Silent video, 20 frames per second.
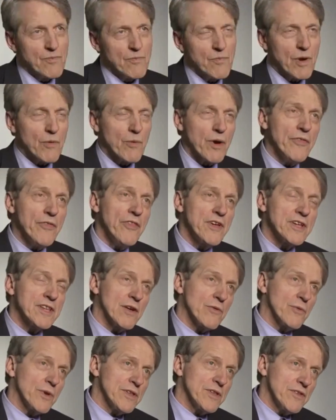Well, one thing
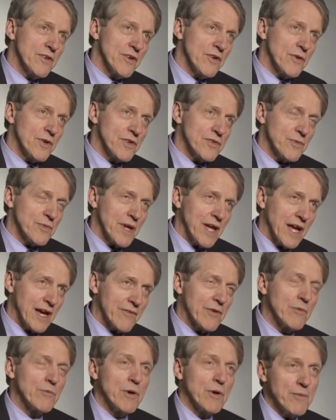that we do is we
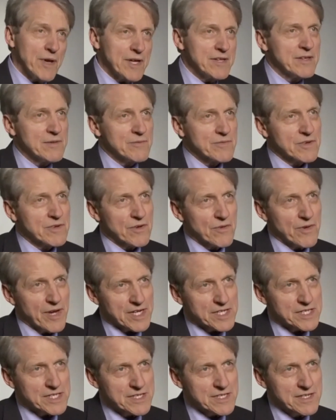have a momentum
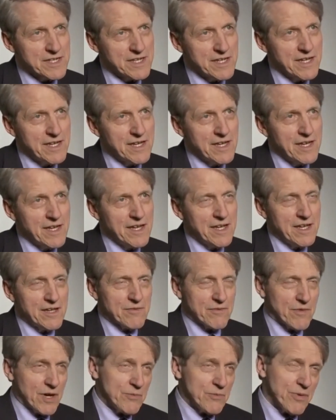correction.
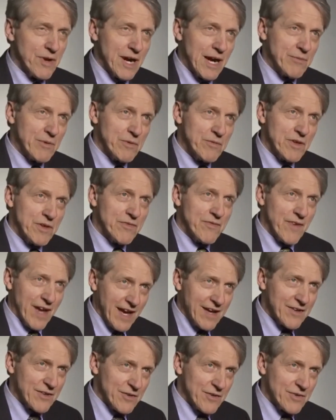One problem with
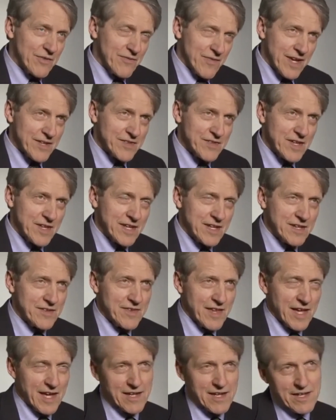value investing
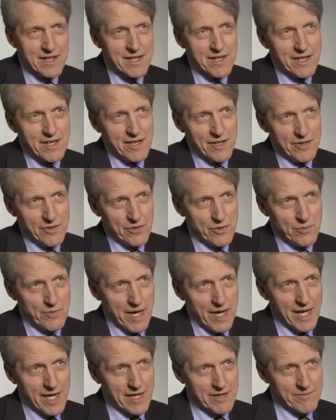is that you
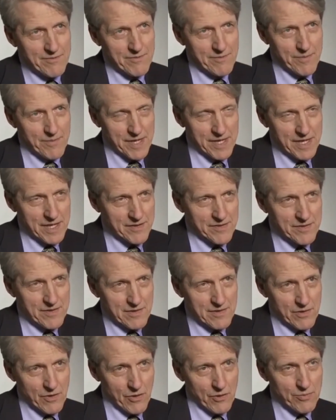may, picking
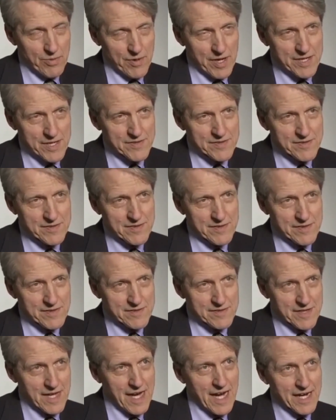low-priced
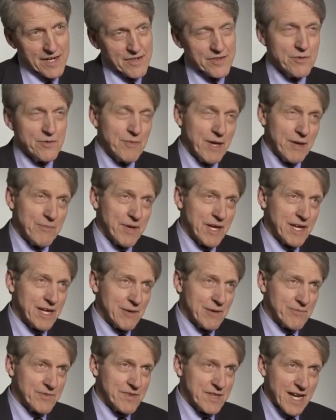stocks, you may pick
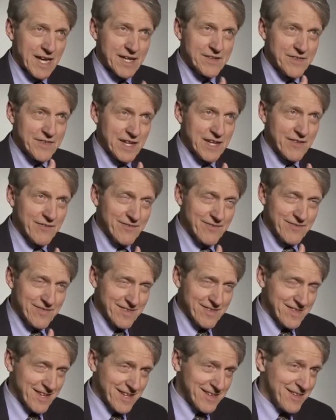up stocks that have
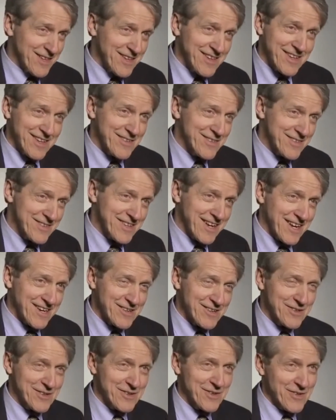suddenly
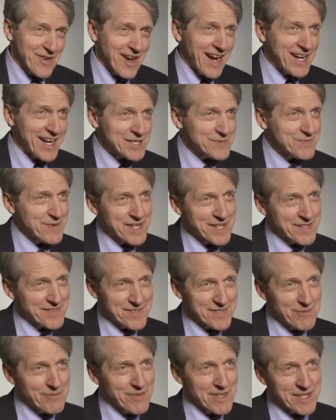started to crash because
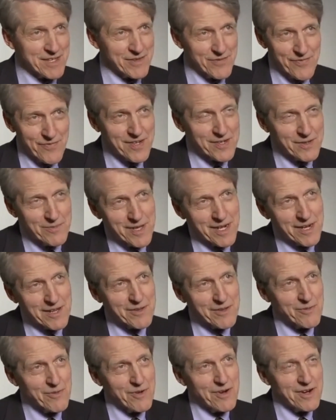something is
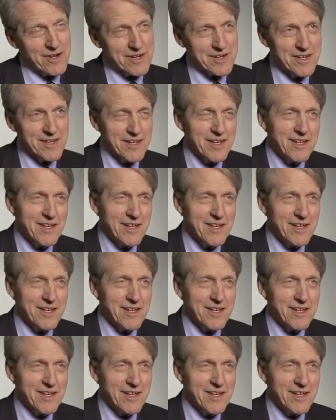fundamentally wrong.